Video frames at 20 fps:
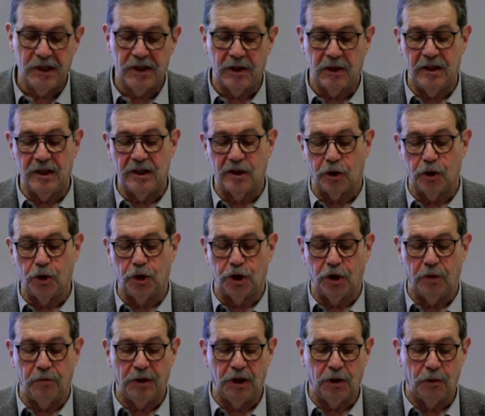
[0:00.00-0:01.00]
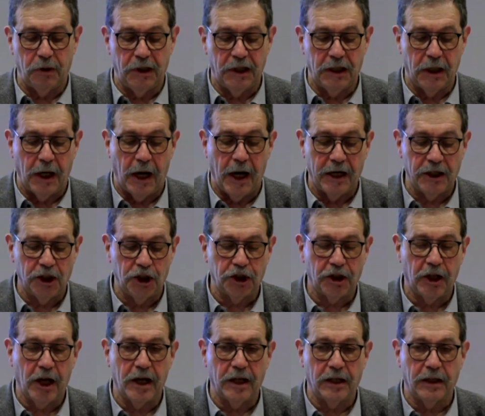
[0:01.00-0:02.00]
is a discussion between
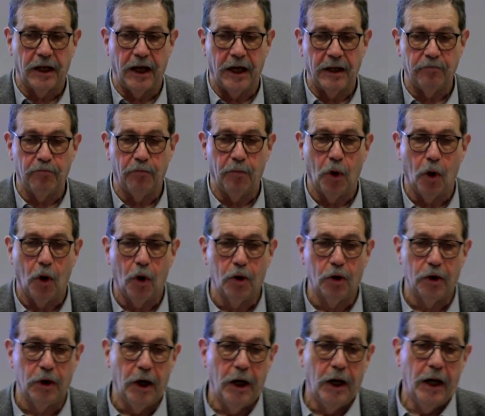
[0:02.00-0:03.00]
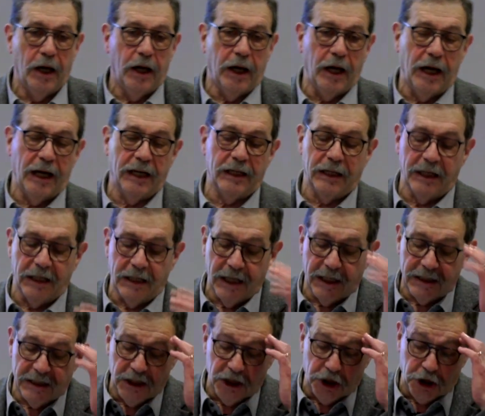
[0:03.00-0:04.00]
Einstein and Bohr, and in
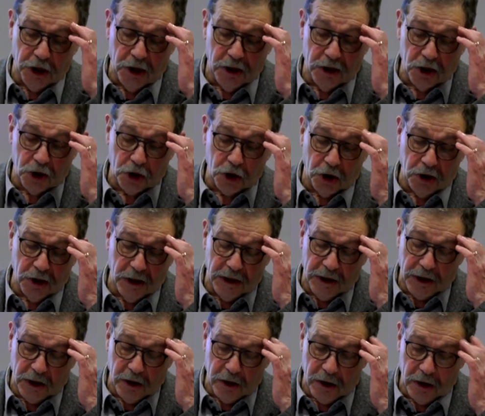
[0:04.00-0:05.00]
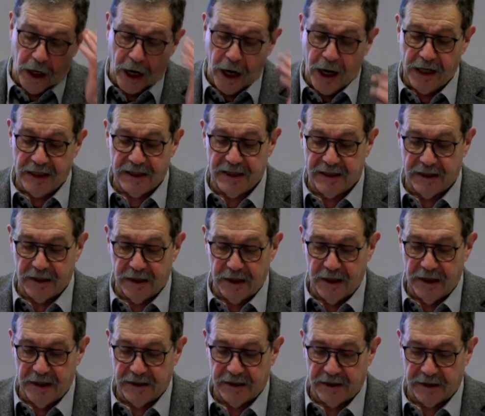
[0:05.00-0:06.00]
addition, Schrödinger adds
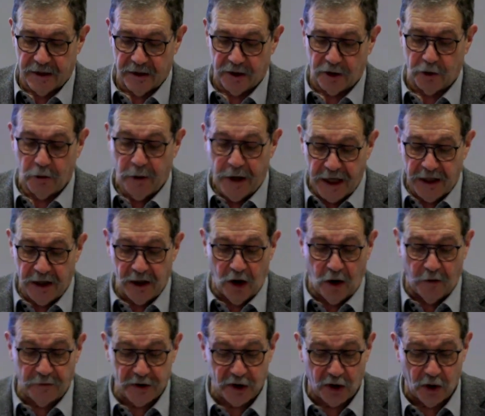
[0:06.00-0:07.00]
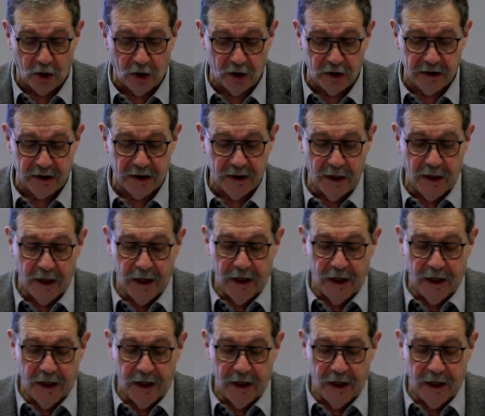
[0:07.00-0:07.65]
his grain of salt,